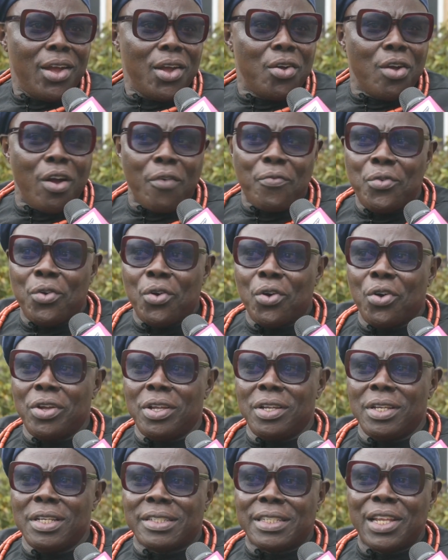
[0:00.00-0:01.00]
Governor
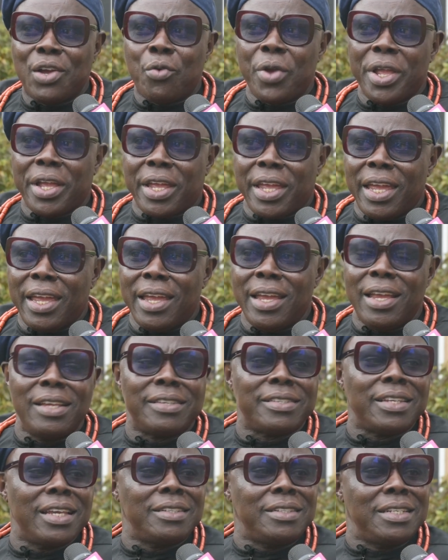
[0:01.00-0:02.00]
Yise Wike
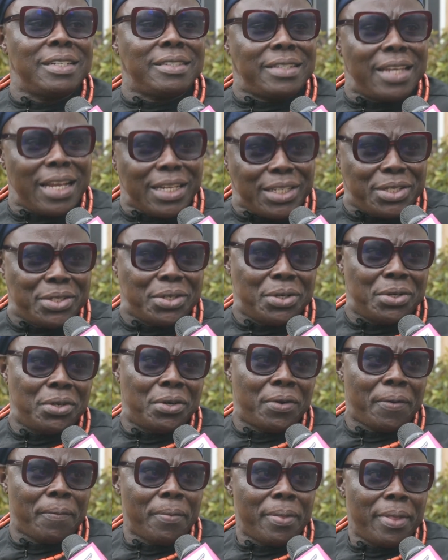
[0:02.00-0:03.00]
is a dictator.
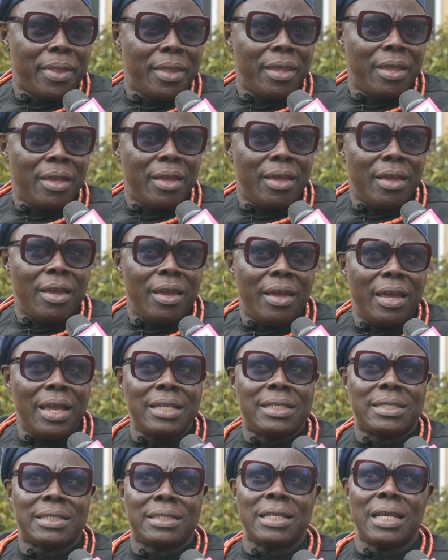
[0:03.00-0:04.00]

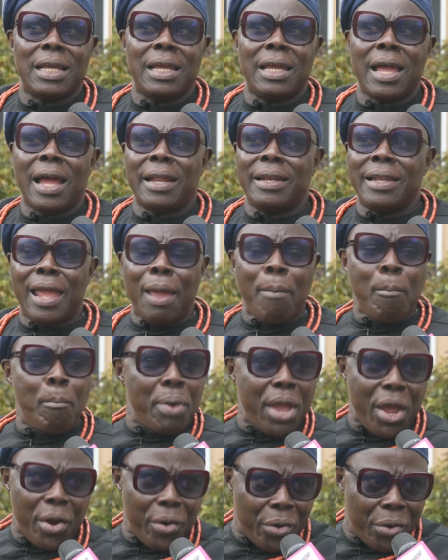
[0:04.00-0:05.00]
He's an
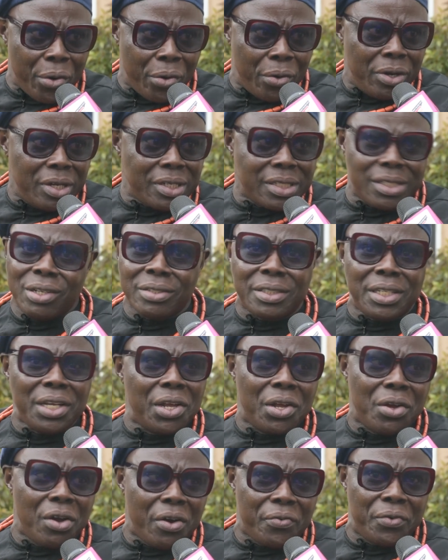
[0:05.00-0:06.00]
emperor. He's not a
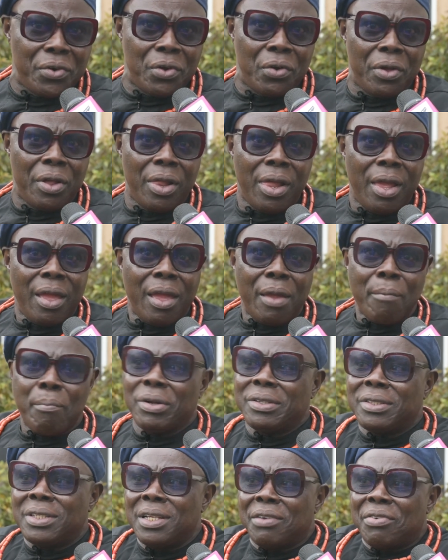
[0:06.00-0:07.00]
governor.
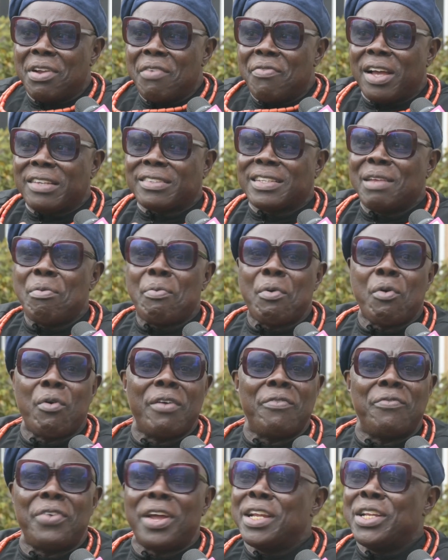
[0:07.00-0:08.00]
But the River State people
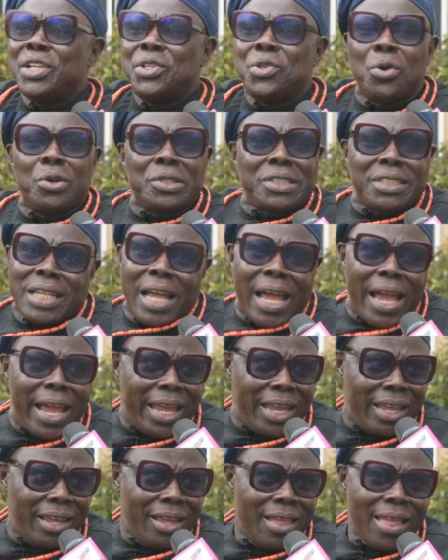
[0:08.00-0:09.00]
were very
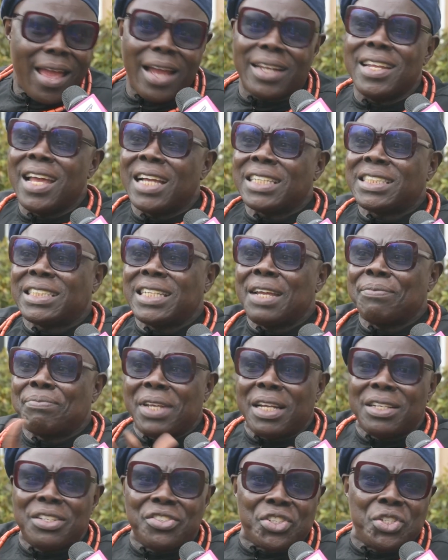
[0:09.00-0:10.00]
docile and they
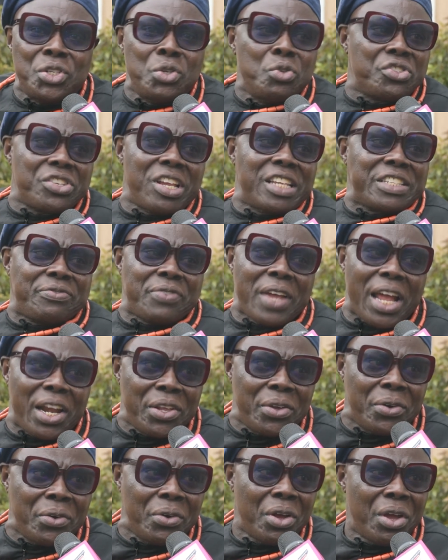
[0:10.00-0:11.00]
accepted his nuisance
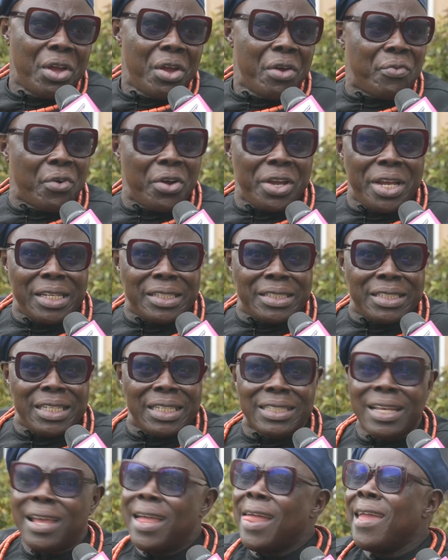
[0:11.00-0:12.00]
value for 8
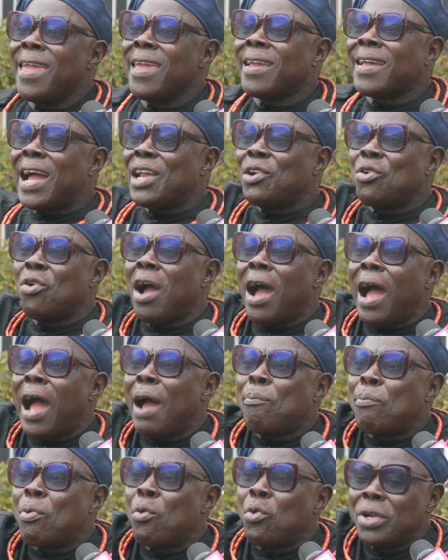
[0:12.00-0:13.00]
years. He cannot
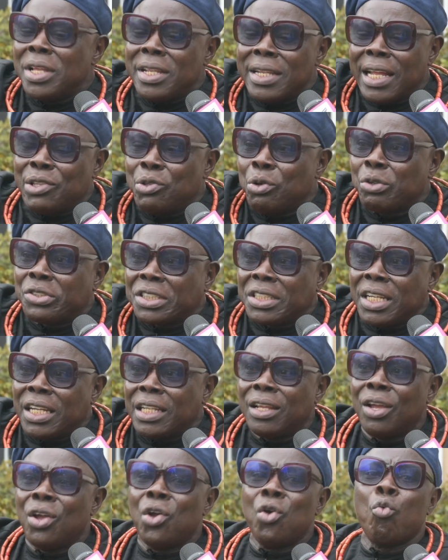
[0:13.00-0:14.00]
happen in a Edo
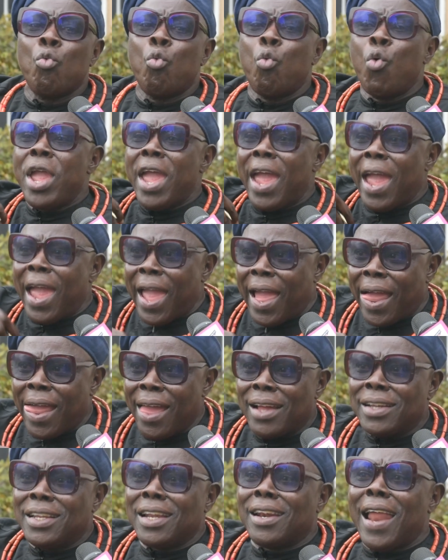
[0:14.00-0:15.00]
State where
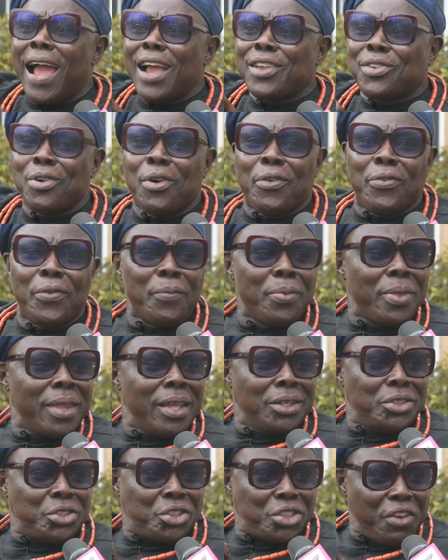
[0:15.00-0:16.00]
the likes of
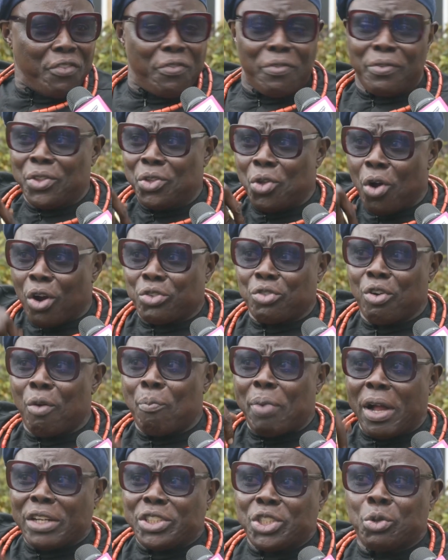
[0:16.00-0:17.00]
Chief Dr.
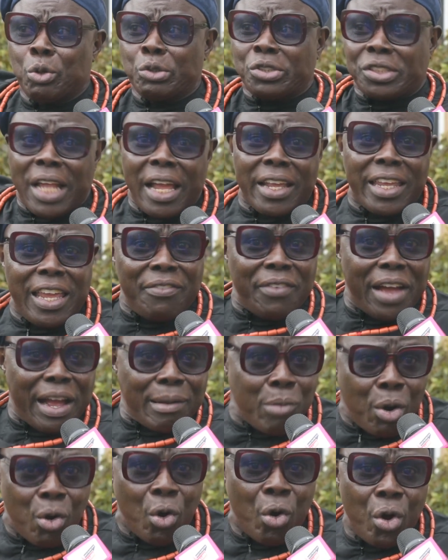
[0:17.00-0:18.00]
Patrick Osage
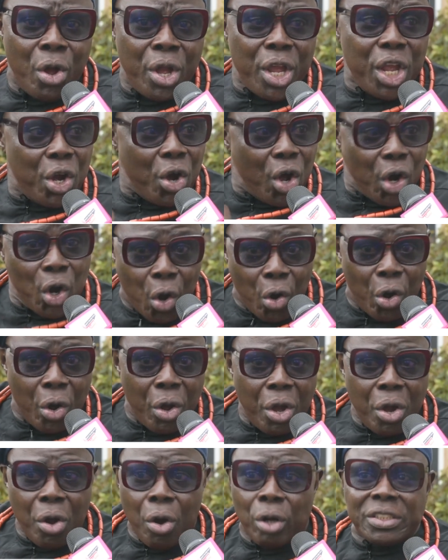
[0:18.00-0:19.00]
Magbon, Iholo,
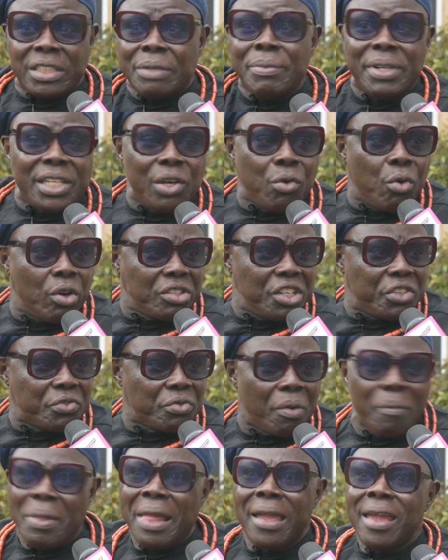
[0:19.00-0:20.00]
Ultimate Equals is
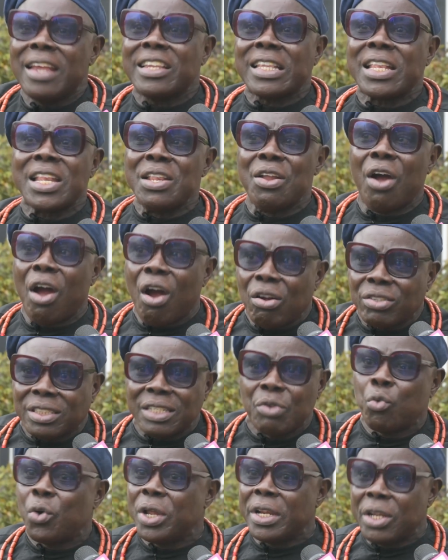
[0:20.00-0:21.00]
from. It's not.
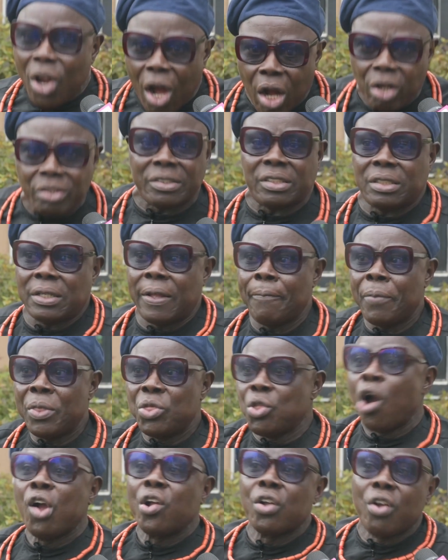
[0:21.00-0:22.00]
It will not.
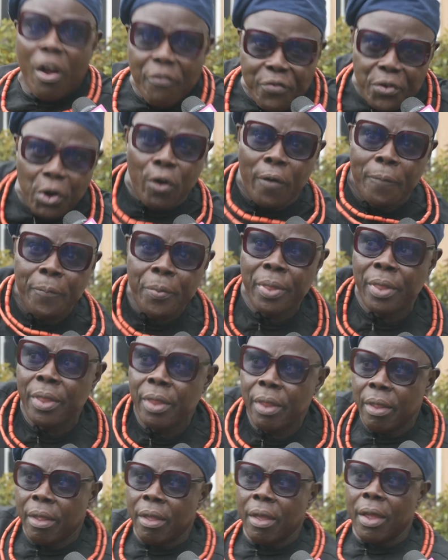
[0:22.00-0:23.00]
No governor.
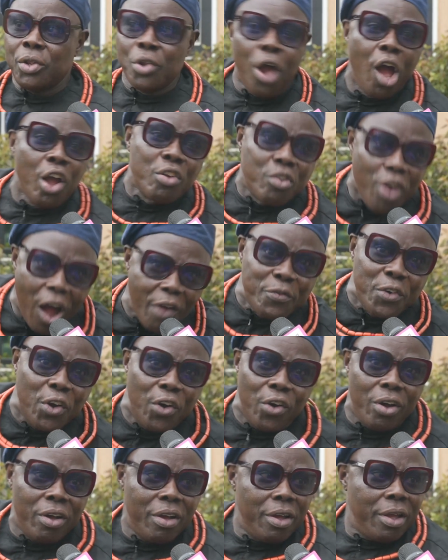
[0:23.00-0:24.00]
No
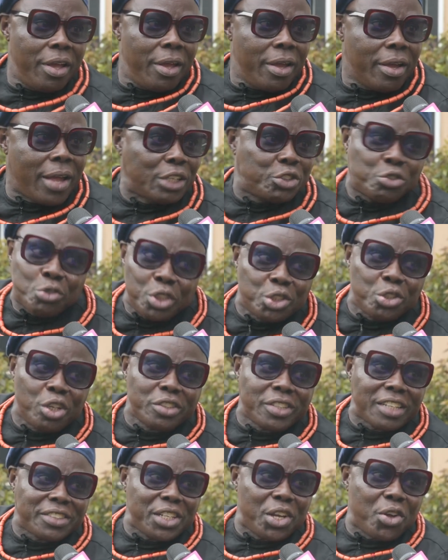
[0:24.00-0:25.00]
governor can treat
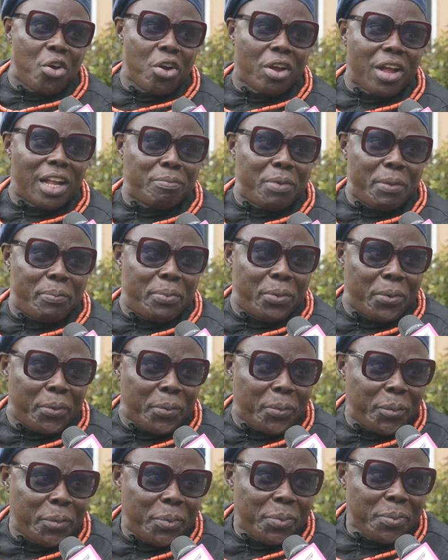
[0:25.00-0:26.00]
us as a conquered people.
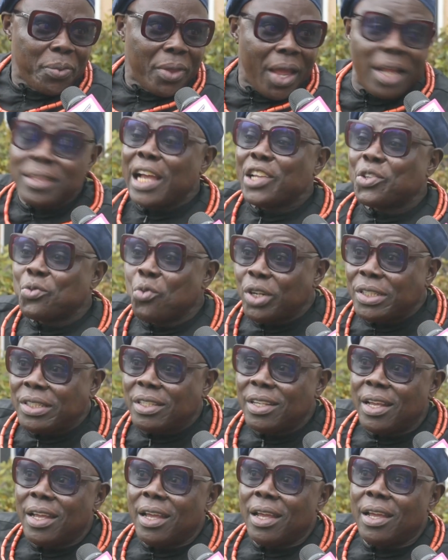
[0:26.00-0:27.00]
And that's
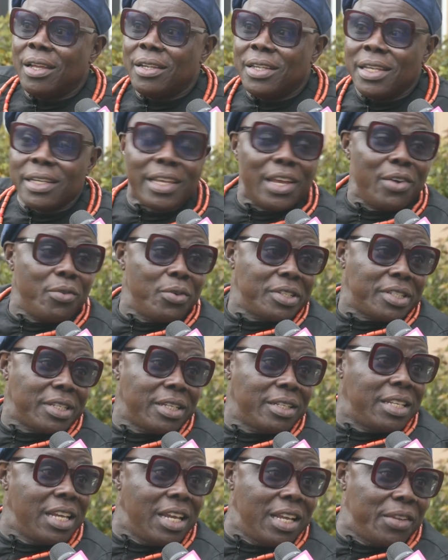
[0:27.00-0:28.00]
what Yinka Wense
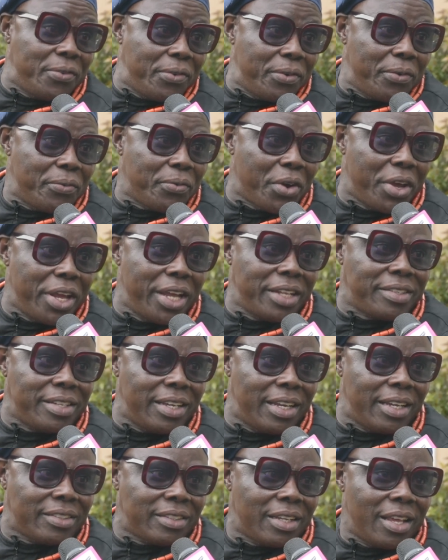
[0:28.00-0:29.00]
did for 8
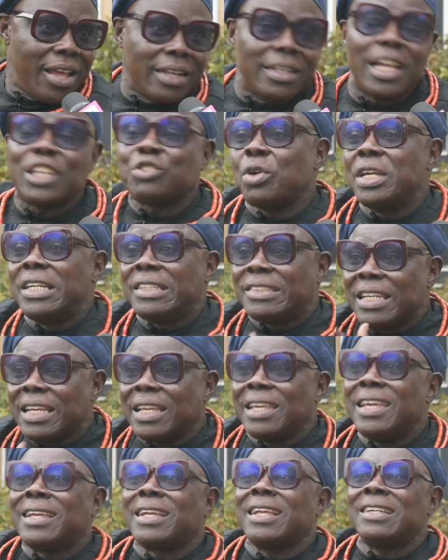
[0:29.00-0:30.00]
years. And that's what he
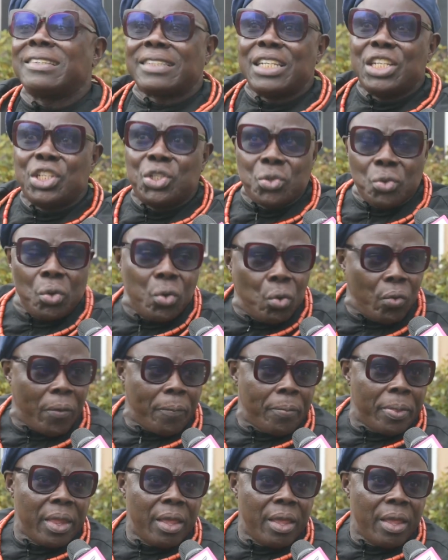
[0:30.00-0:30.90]
thinks he can still do.